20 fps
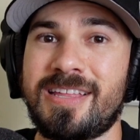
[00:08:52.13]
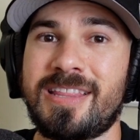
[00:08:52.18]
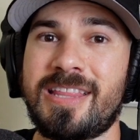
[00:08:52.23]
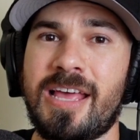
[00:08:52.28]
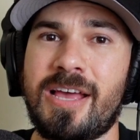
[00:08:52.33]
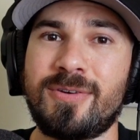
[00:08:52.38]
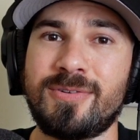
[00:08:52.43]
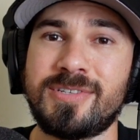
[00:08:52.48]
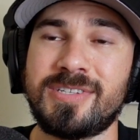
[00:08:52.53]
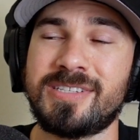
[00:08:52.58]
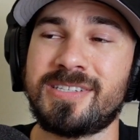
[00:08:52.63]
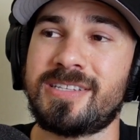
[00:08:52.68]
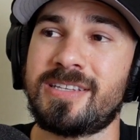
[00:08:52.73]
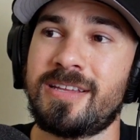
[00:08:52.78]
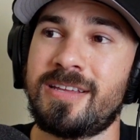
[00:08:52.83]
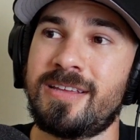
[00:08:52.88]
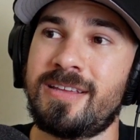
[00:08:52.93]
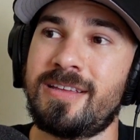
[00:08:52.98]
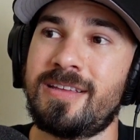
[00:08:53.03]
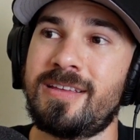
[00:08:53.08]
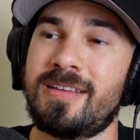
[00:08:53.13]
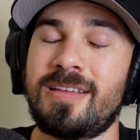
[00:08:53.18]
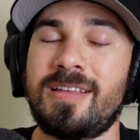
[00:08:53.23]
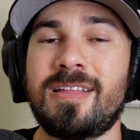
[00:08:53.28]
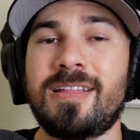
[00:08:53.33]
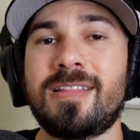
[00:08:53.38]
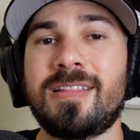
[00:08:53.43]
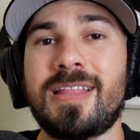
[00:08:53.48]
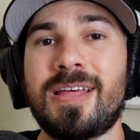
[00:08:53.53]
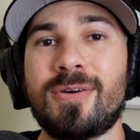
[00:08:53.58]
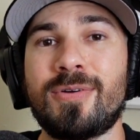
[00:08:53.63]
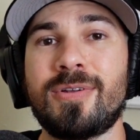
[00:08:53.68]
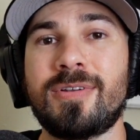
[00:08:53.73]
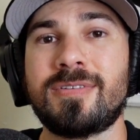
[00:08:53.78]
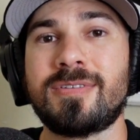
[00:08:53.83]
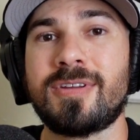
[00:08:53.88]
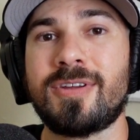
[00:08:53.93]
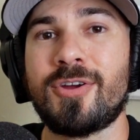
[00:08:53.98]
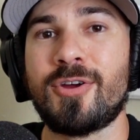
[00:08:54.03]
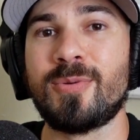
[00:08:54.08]
That would just, that would
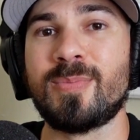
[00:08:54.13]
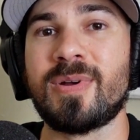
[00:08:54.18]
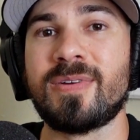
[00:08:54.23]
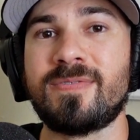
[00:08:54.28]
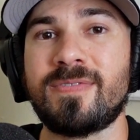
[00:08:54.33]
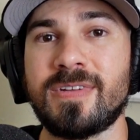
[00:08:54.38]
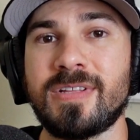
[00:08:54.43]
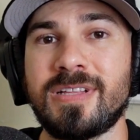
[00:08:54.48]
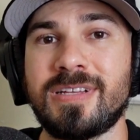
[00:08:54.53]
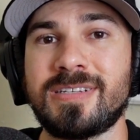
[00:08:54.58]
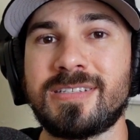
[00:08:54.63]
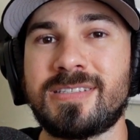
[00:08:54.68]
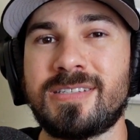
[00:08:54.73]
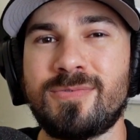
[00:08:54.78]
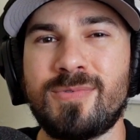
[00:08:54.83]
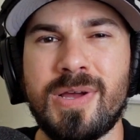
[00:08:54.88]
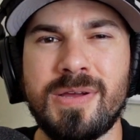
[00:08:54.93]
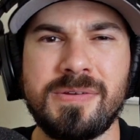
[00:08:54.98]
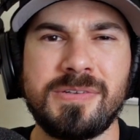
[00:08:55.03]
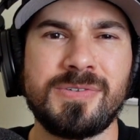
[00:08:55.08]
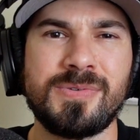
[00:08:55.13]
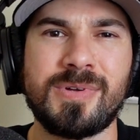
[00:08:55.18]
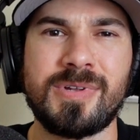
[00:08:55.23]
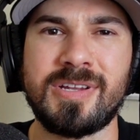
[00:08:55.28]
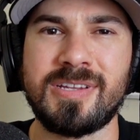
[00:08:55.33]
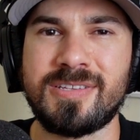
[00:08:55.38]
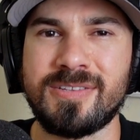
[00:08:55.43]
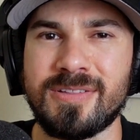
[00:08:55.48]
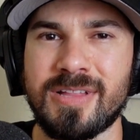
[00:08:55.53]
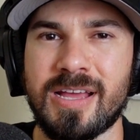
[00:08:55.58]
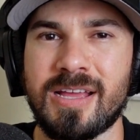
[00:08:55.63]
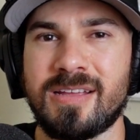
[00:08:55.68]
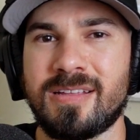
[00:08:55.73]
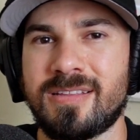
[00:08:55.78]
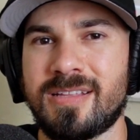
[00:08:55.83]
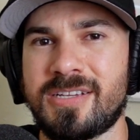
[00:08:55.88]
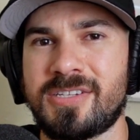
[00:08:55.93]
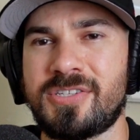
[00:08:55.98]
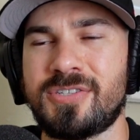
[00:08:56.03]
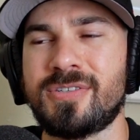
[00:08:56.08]
hurt my feelings. And why would you want to do that
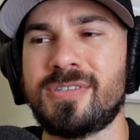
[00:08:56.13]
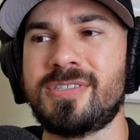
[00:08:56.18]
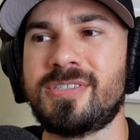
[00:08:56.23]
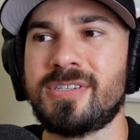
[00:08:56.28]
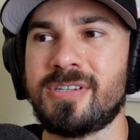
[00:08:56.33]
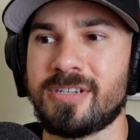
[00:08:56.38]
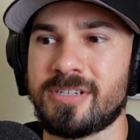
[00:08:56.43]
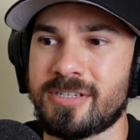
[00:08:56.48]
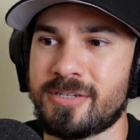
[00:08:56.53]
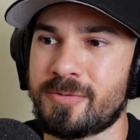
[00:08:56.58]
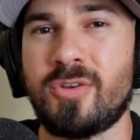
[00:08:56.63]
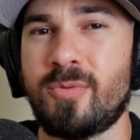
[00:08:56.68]
unless you're a jerk?